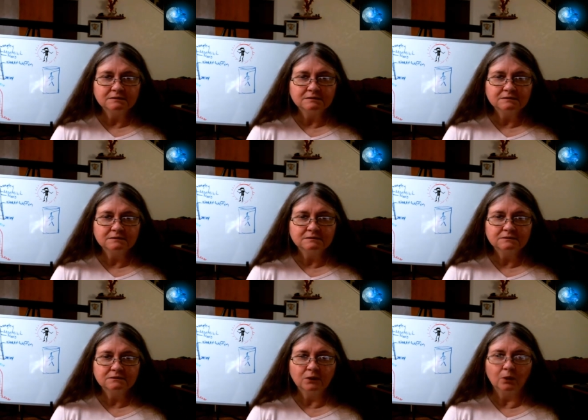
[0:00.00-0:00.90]

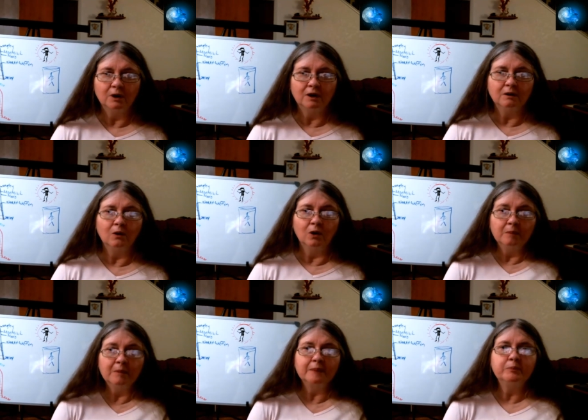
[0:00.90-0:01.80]

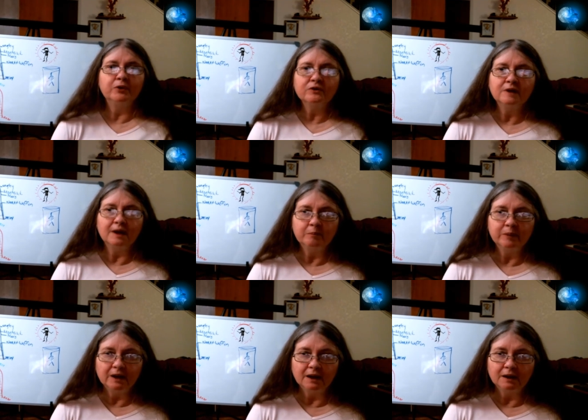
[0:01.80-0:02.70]
or my birth
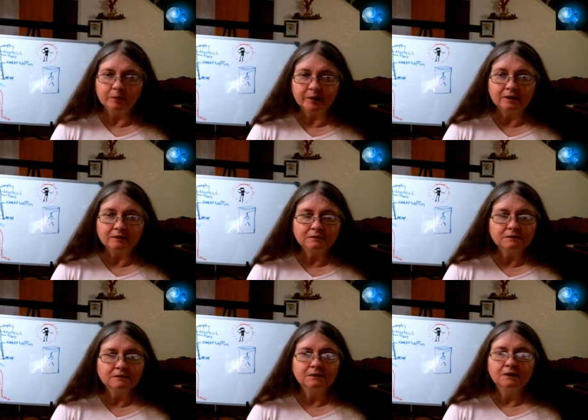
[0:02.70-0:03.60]
name Penelope.